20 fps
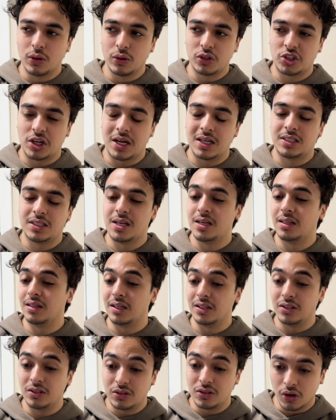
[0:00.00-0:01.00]
ShadCN, they
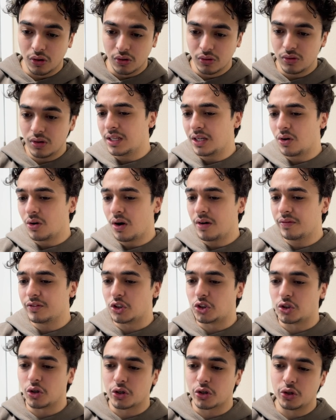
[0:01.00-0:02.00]
don't. They don't have the
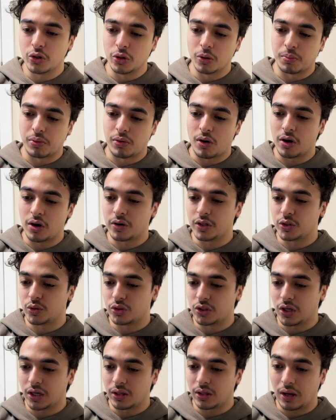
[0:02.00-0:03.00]
circular progress,
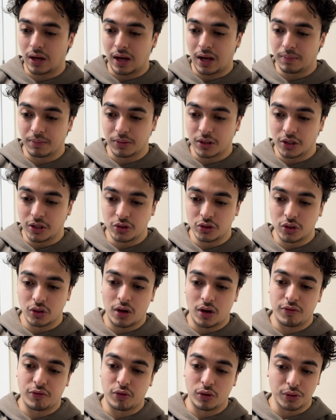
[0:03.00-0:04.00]
which I, I'm gonna use a
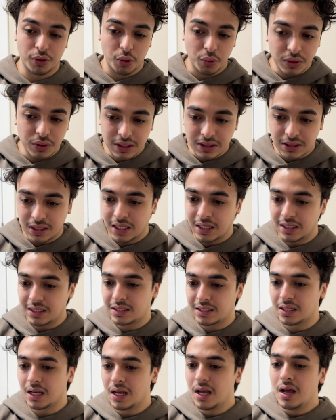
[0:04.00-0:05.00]
lot for loading
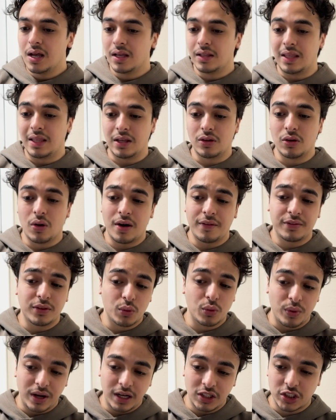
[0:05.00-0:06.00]
states. They don't have the
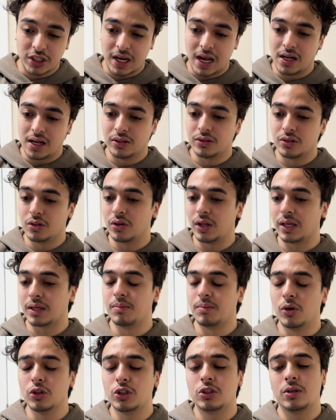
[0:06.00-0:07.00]
range calendar. Like
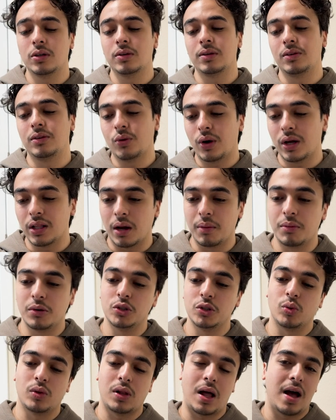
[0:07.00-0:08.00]
most U I
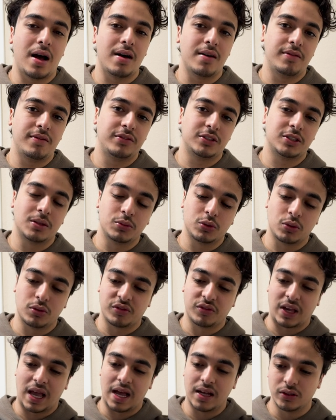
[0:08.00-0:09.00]
libraries will have some sort
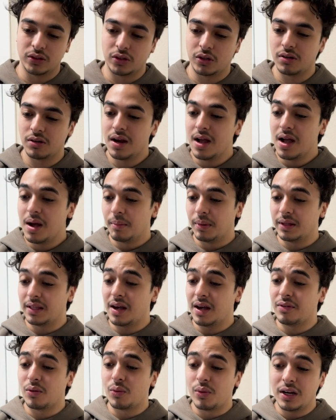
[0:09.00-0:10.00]
of calendar, but they
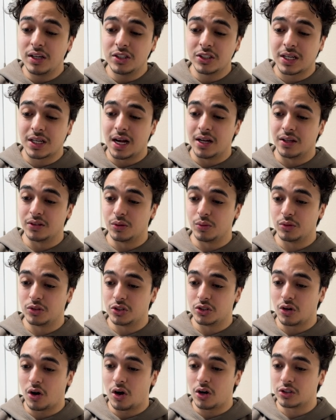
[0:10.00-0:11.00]
have a range calendar, which
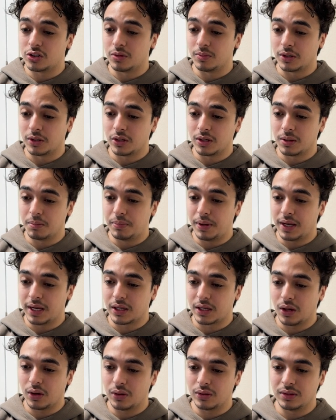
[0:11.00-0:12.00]
is awesome. Like you can
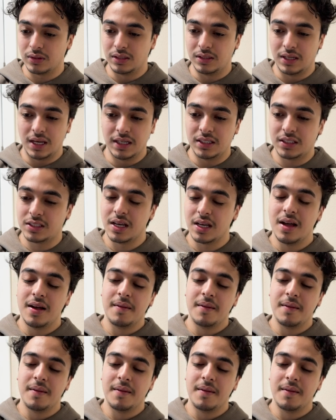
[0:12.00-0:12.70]
pick the dates.